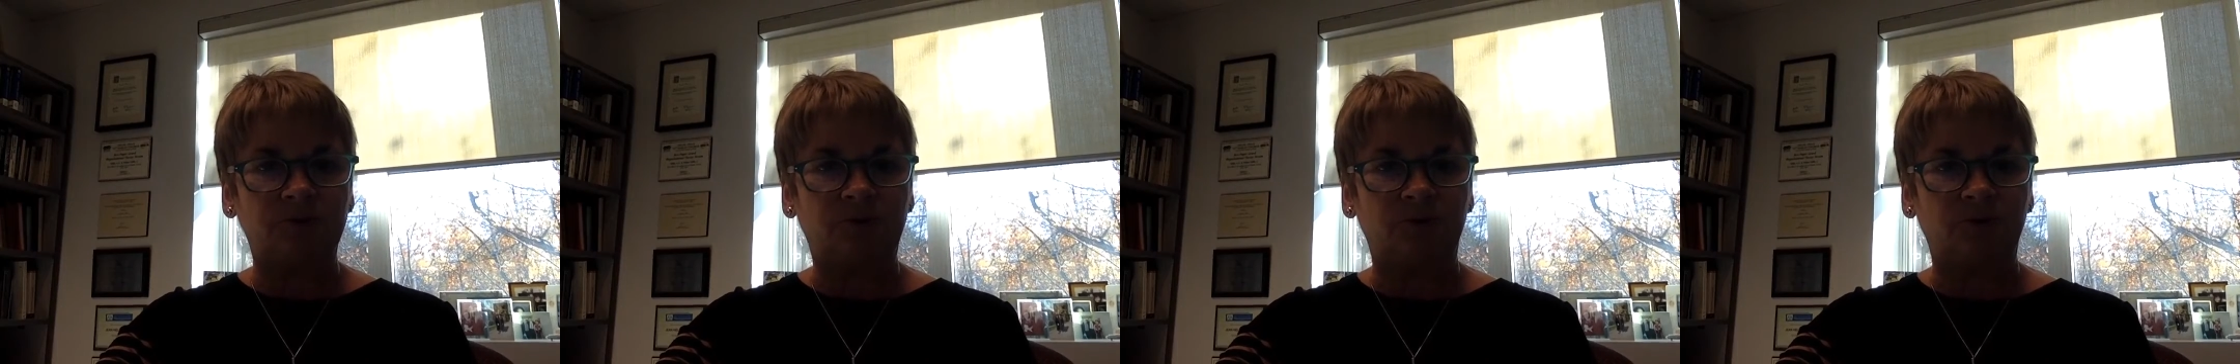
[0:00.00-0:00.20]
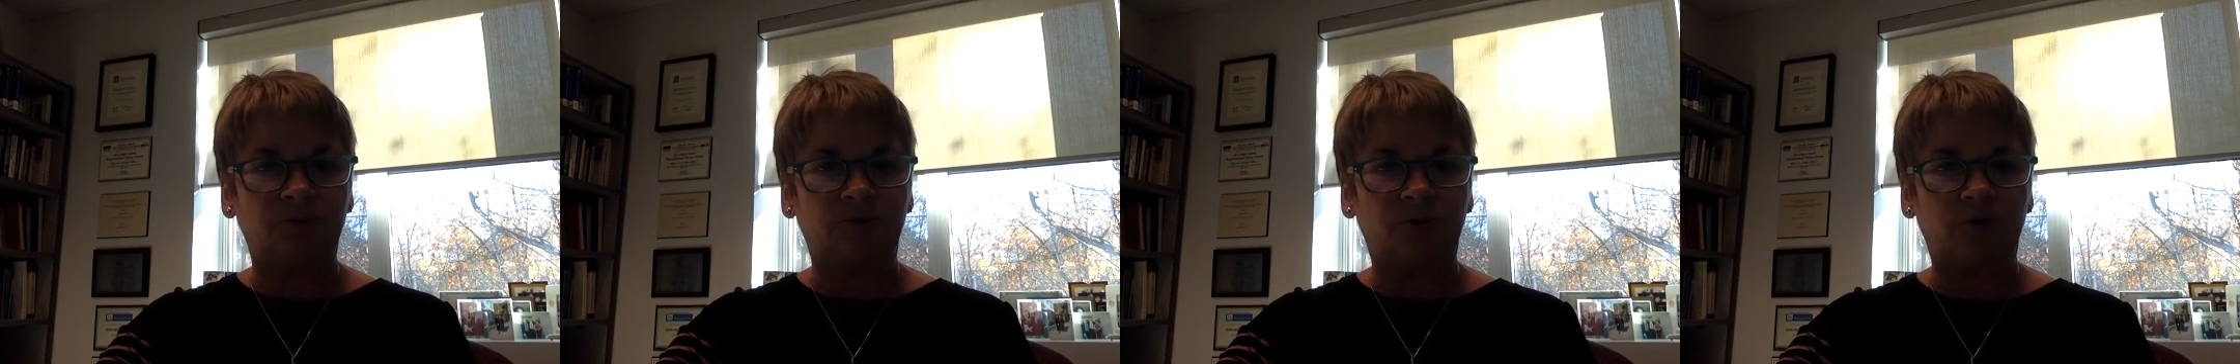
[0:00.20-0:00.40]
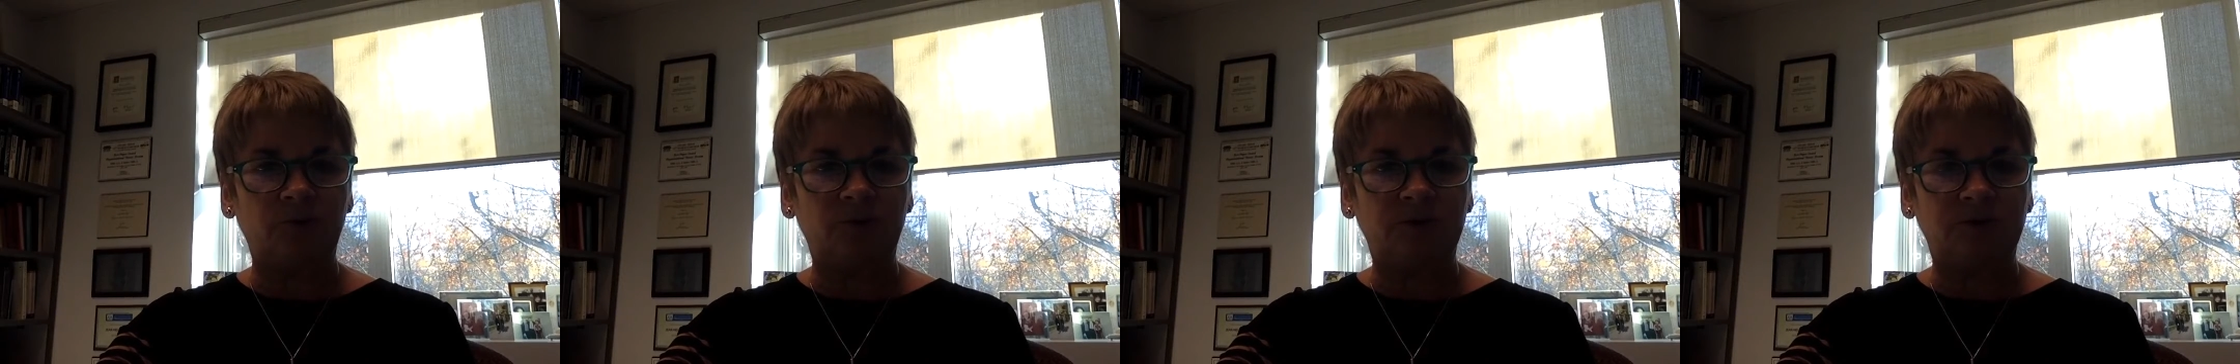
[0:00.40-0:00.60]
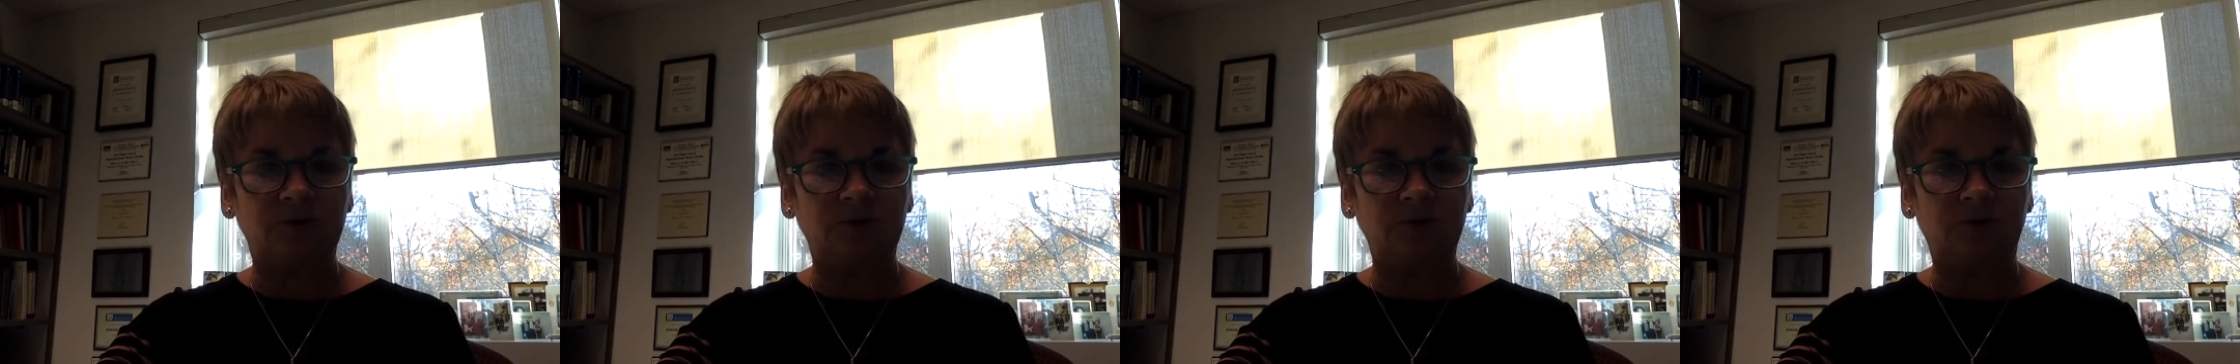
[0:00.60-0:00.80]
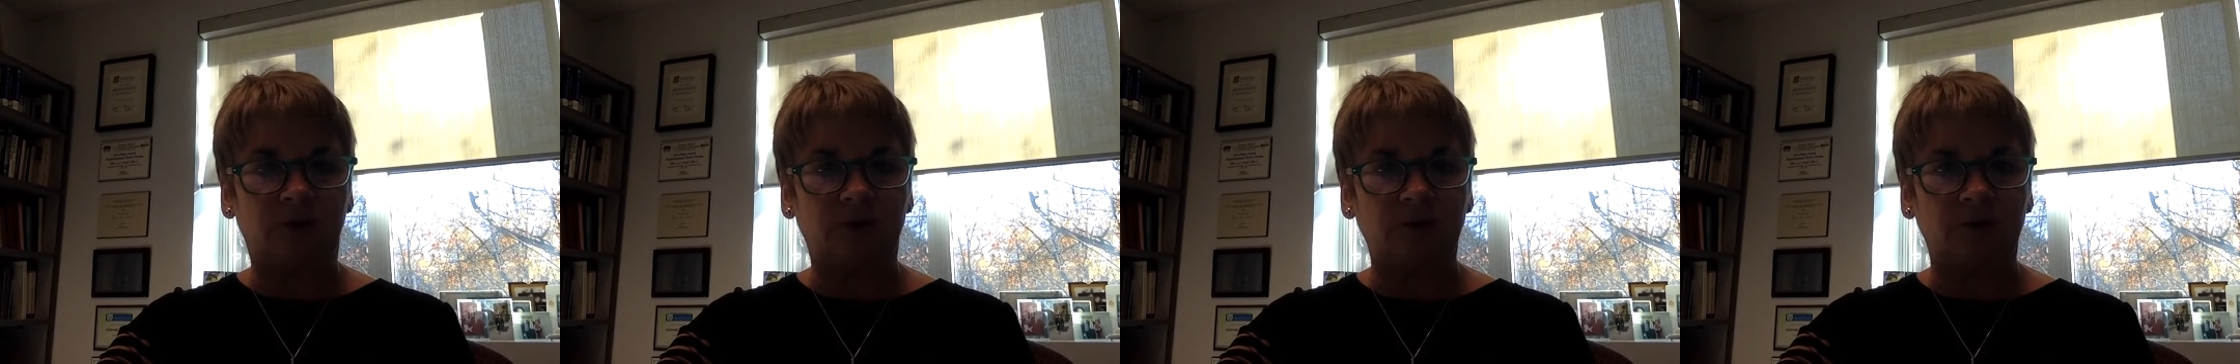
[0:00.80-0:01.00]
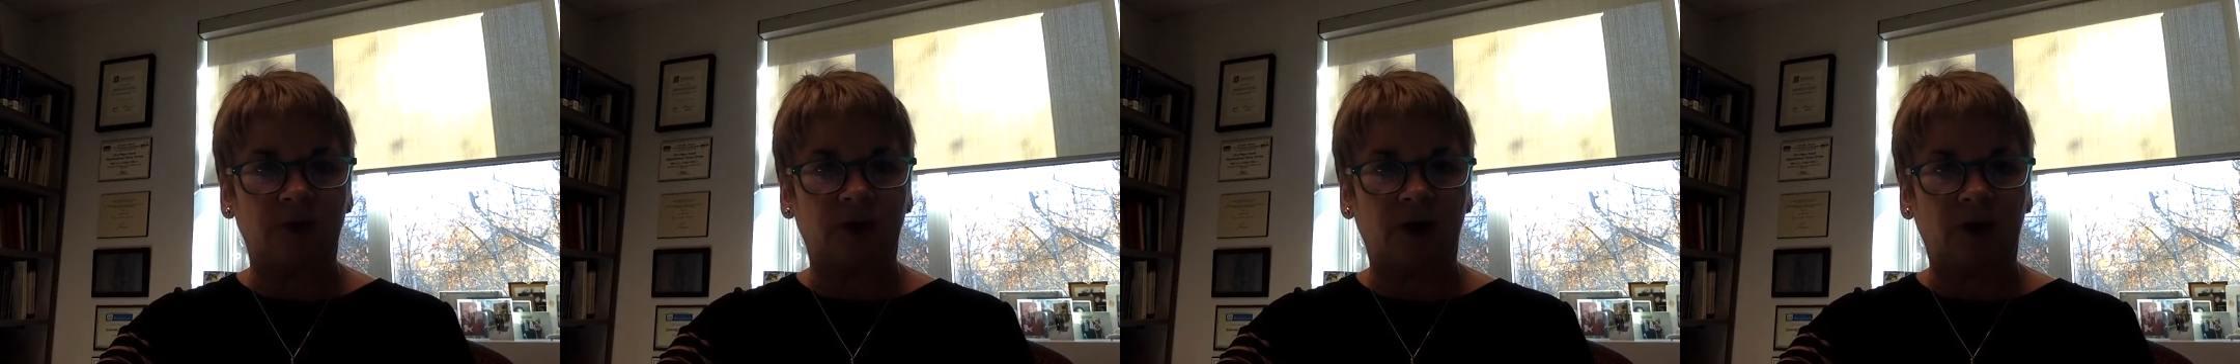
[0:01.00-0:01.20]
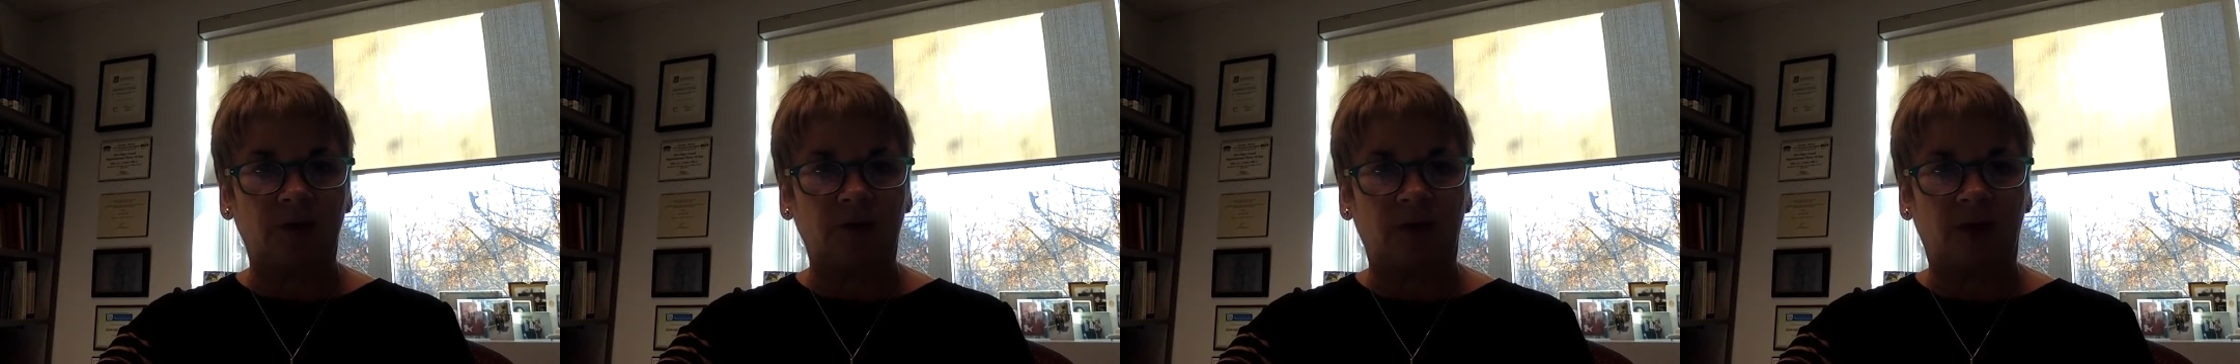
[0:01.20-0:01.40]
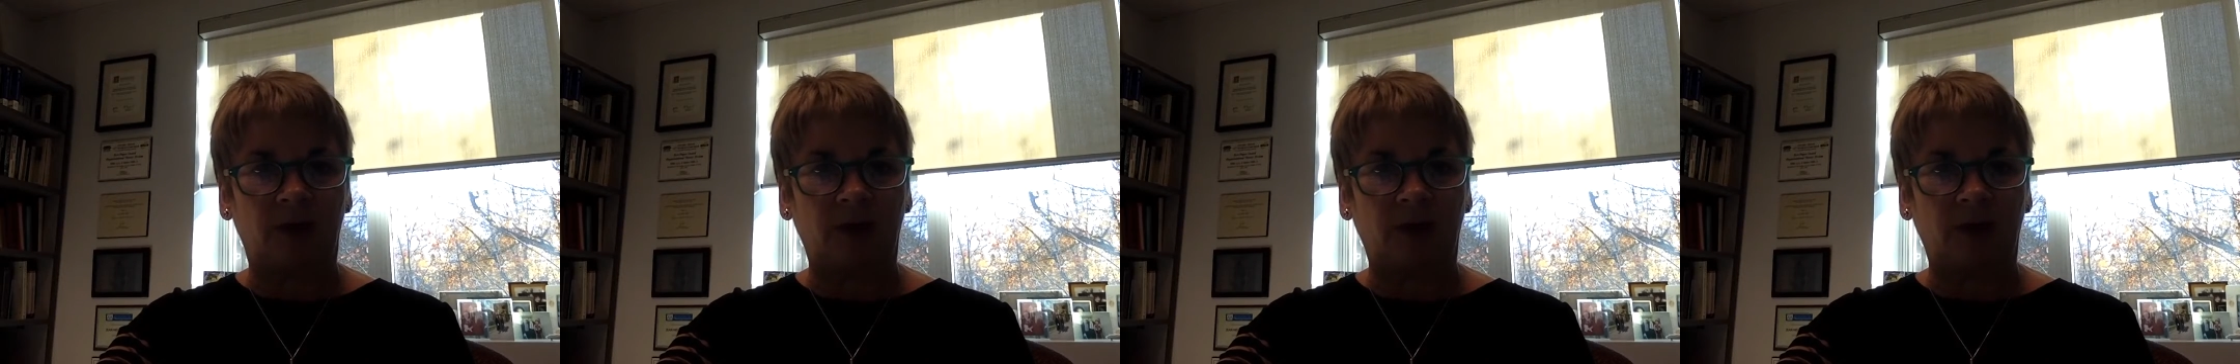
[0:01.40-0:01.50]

performance to outcome,